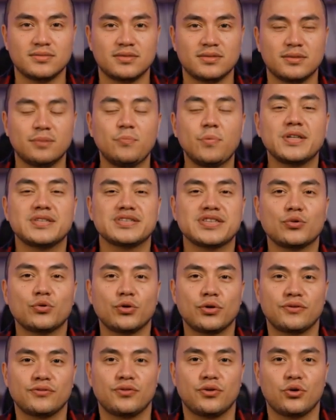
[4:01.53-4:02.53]
The basic
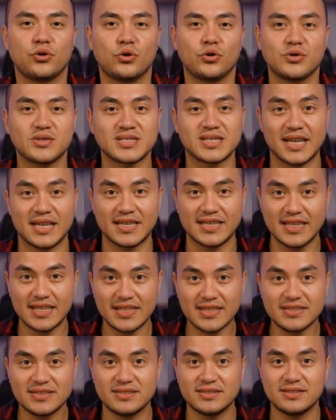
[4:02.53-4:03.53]
workflow looks like
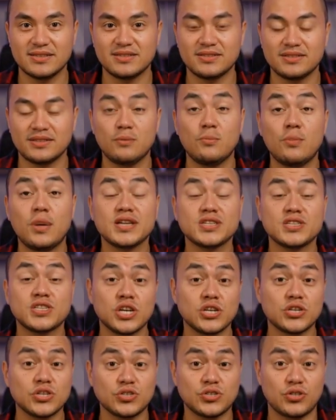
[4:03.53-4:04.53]
this. You make
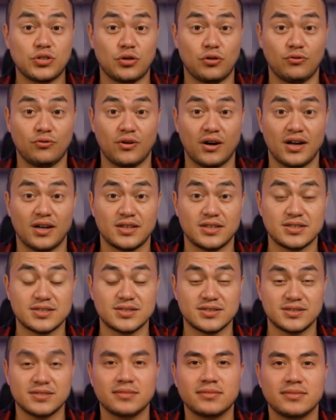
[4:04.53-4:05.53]
changes to your files.
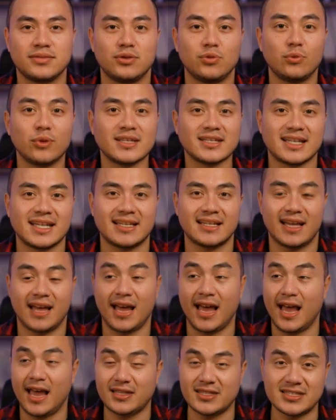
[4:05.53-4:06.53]
You run git
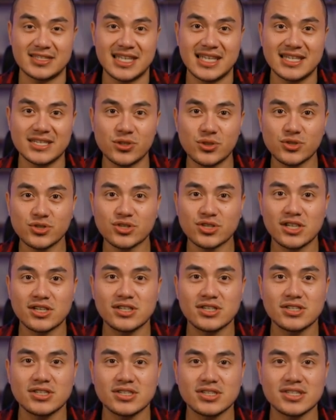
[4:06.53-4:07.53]
add to stage those
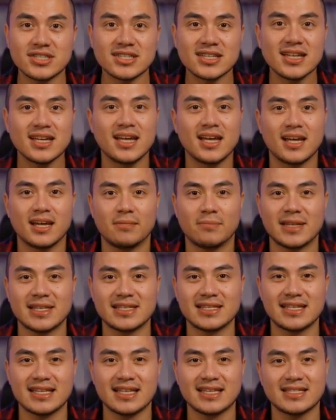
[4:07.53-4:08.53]
changes,
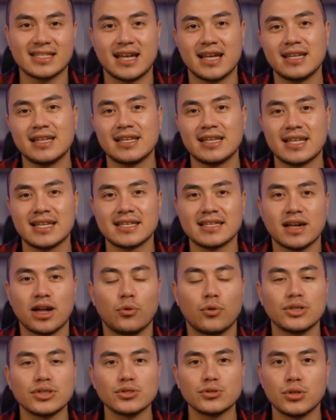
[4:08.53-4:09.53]
basically telling Git I
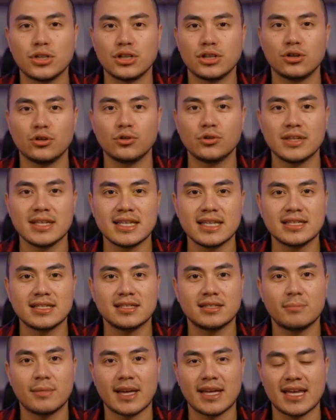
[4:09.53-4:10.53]
want to include these
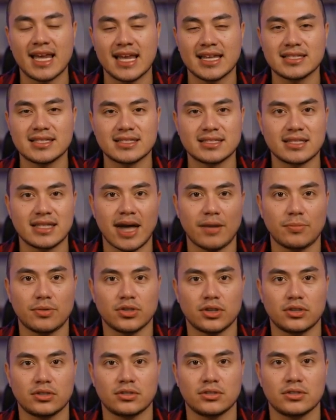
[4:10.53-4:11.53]
in my next
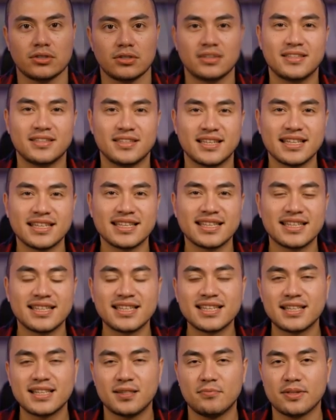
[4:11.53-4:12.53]
snapshot. Then
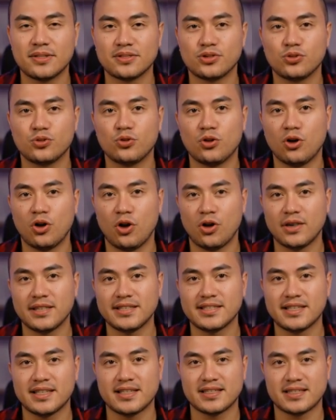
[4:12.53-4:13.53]
git commit to lock
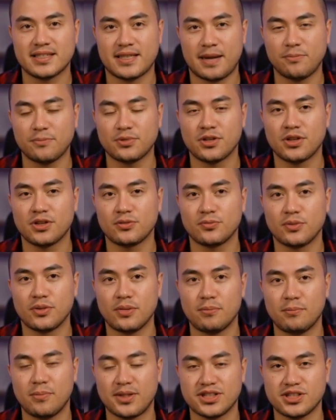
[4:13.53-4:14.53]
in that snapshot with
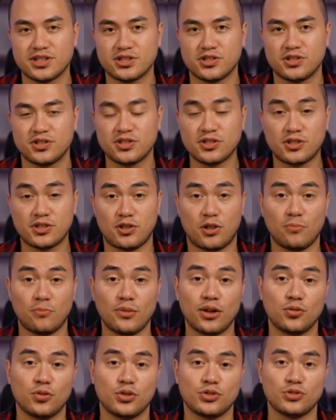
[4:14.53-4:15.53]
a message
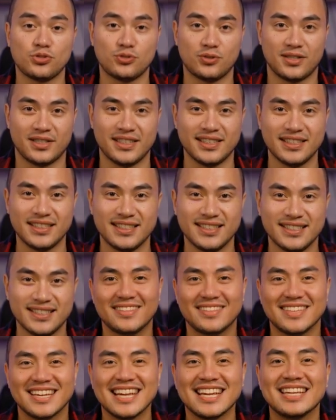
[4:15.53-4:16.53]
describing what you did.
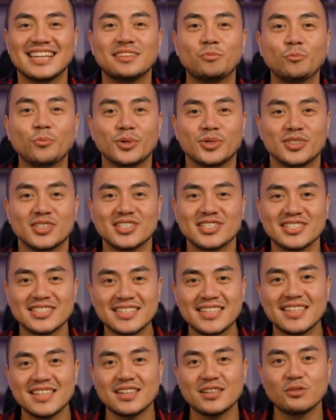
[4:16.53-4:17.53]
Then git push to
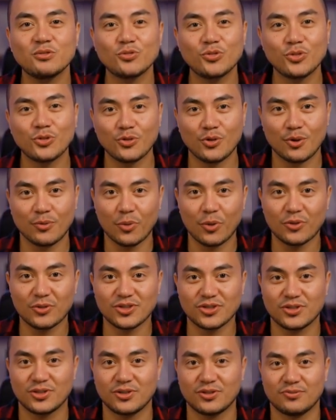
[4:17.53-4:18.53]
send it to the remote
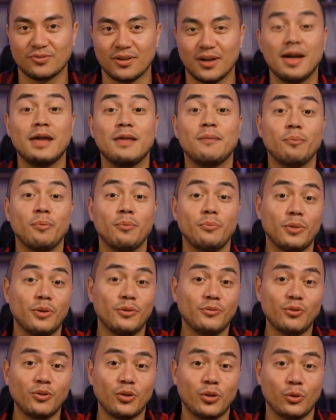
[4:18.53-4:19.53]
server, and pull
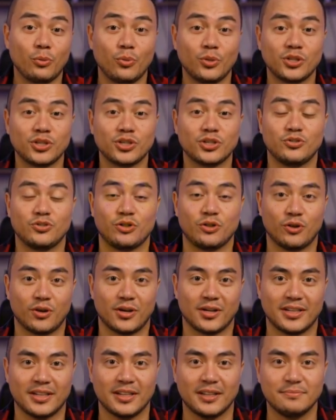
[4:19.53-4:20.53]
before you push if you're on
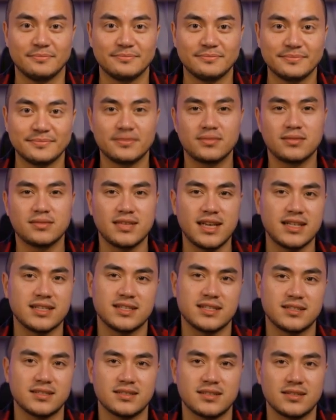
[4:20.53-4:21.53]
a team.
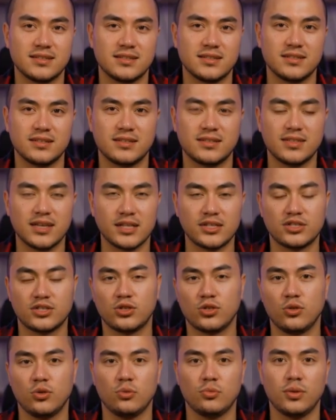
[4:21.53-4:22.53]
That's it. That's
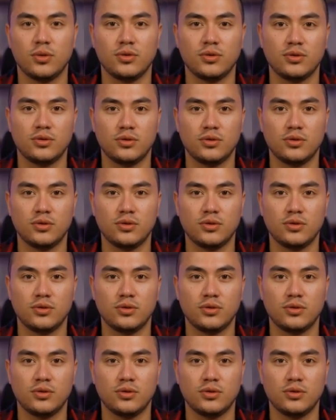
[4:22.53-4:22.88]
the loop.